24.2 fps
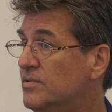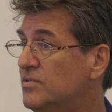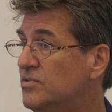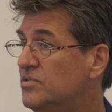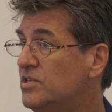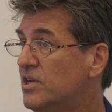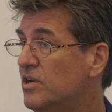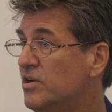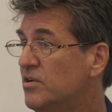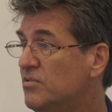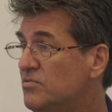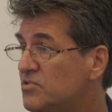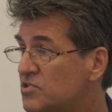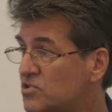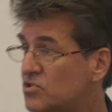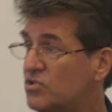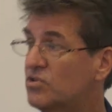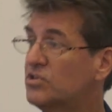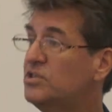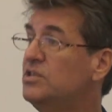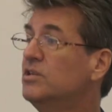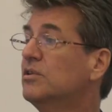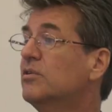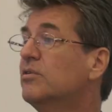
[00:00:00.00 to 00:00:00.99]
So
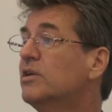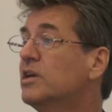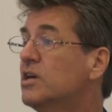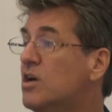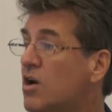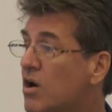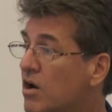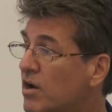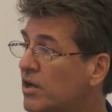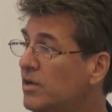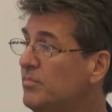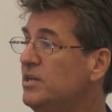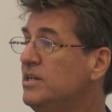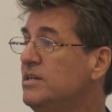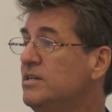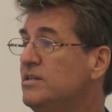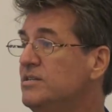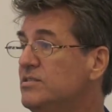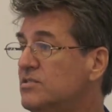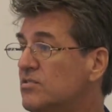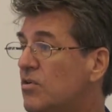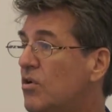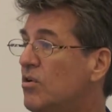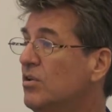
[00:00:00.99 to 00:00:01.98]
circular
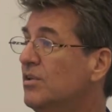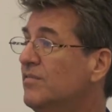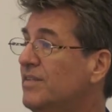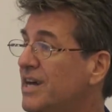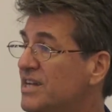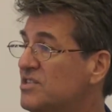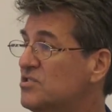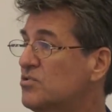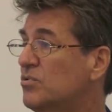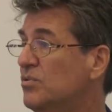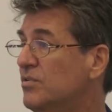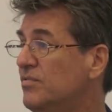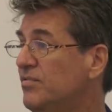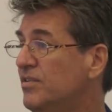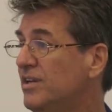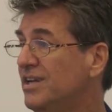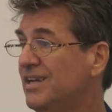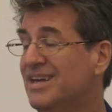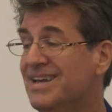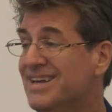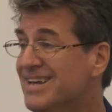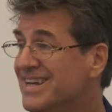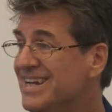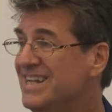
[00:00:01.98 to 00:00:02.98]
economies, all of that sort of
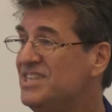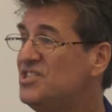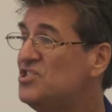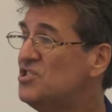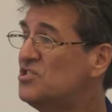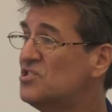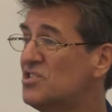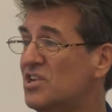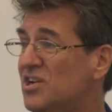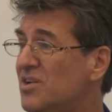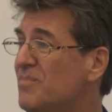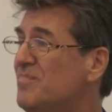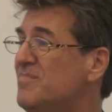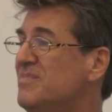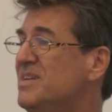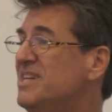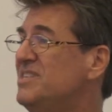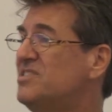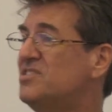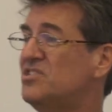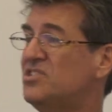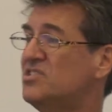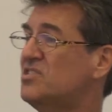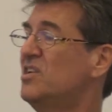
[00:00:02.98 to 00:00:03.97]
thing, it's just gonna,
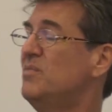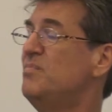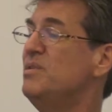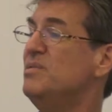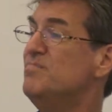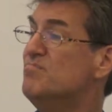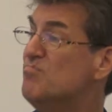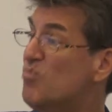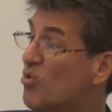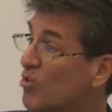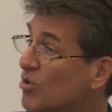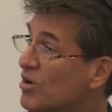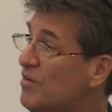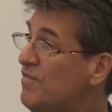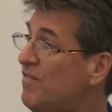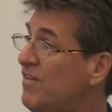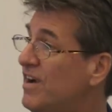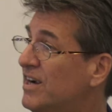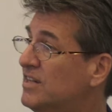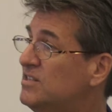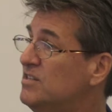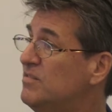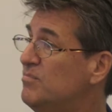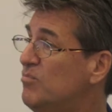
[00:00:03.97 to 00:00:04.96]
it's just gonna be more
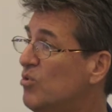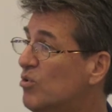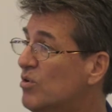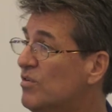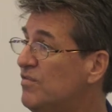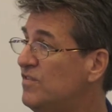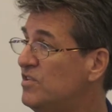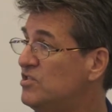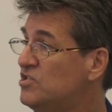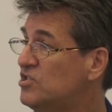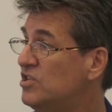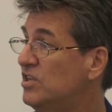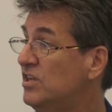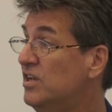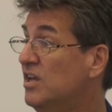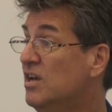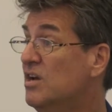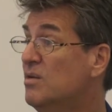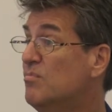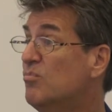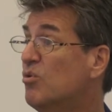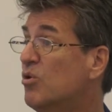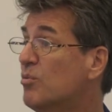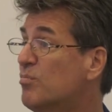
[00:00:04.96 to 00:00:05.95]
effective, more efficient,
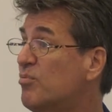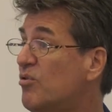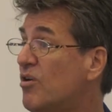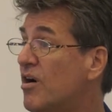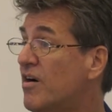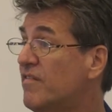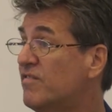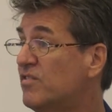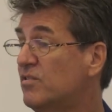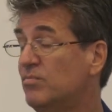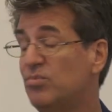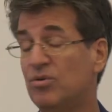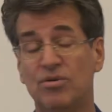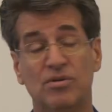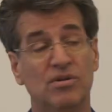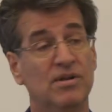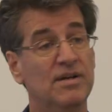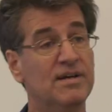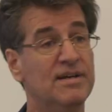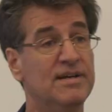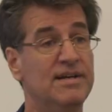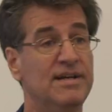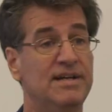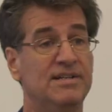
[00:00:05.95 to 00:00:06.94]
more
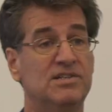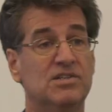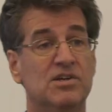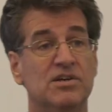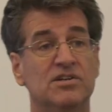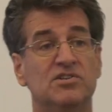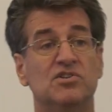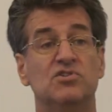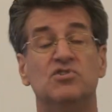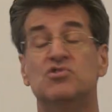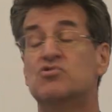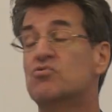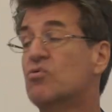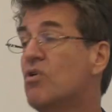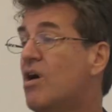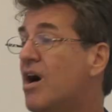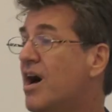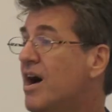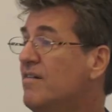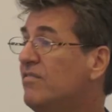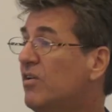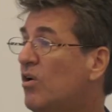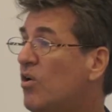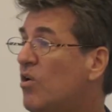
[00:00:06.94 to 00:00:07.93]
profitable. It's gonna
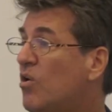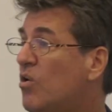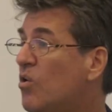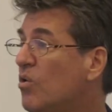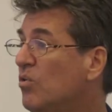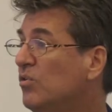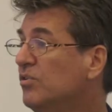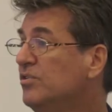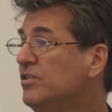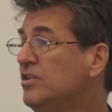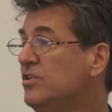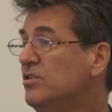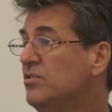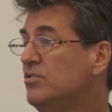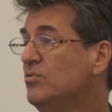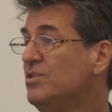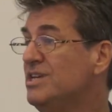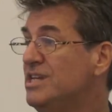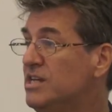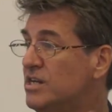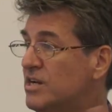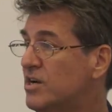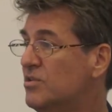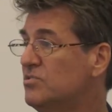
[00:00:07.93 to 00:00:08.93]
drive a whole new
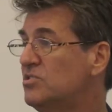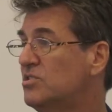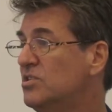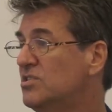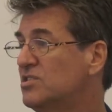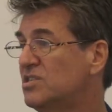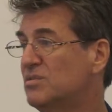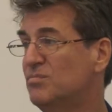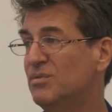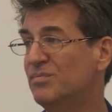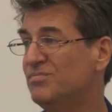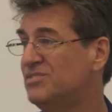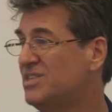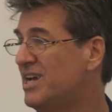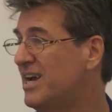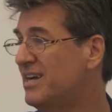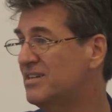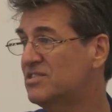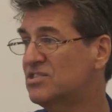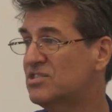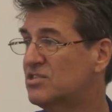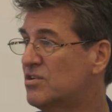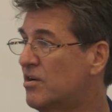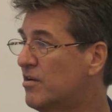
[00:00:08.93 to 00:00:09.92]
ecosystem of
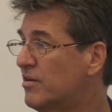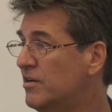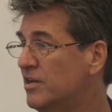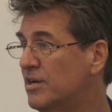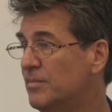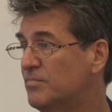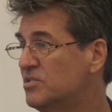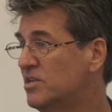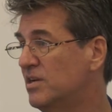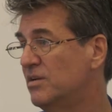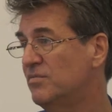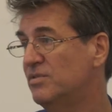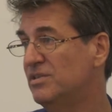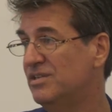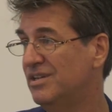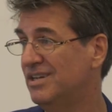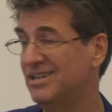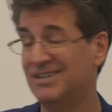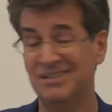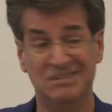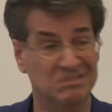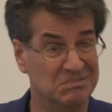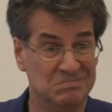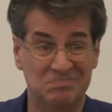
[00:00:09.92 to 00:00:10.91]
tech startups and
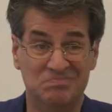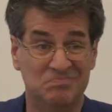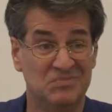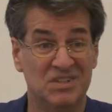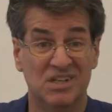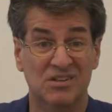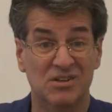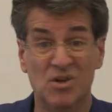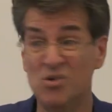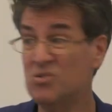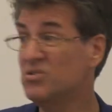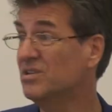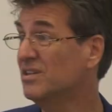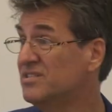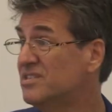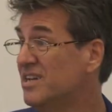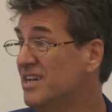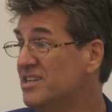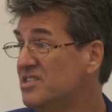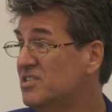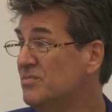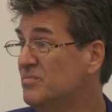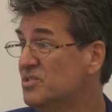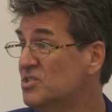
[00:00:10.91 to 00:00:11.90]
everything.
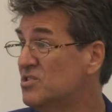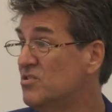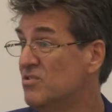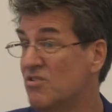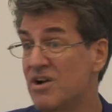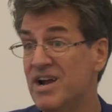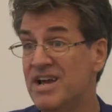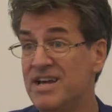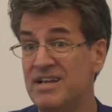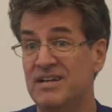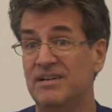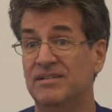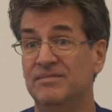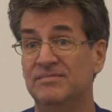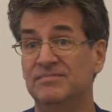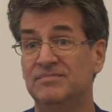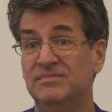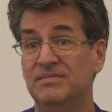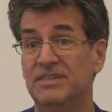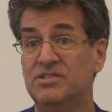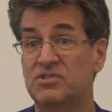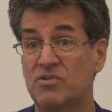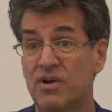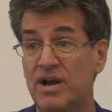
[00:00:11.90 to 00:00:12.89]
Localization is great.
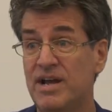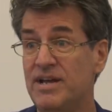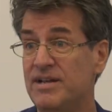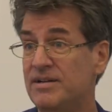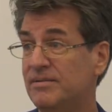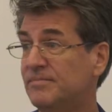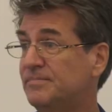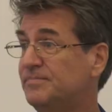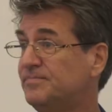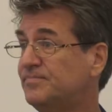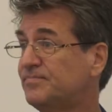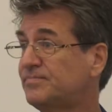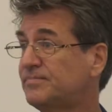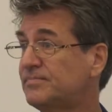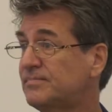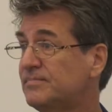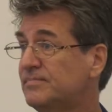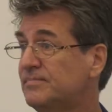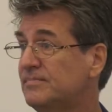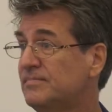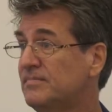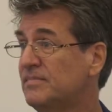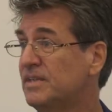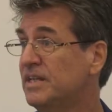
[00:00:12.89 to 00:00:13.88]
It's great.
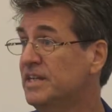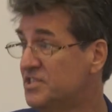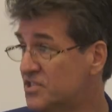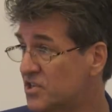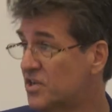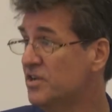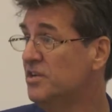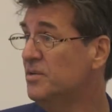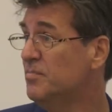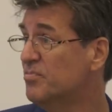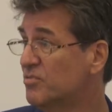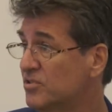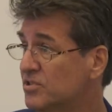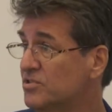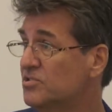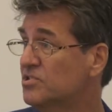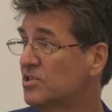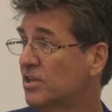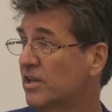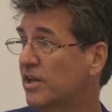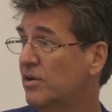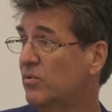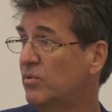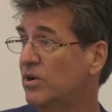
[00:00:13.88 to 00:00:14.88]
It's gonna
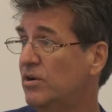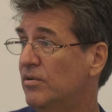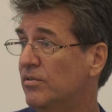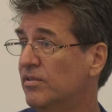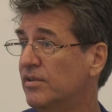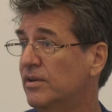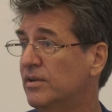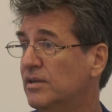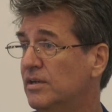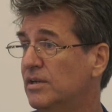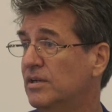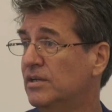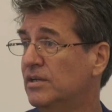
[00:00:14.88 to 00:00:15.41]
produce a lot of wealth.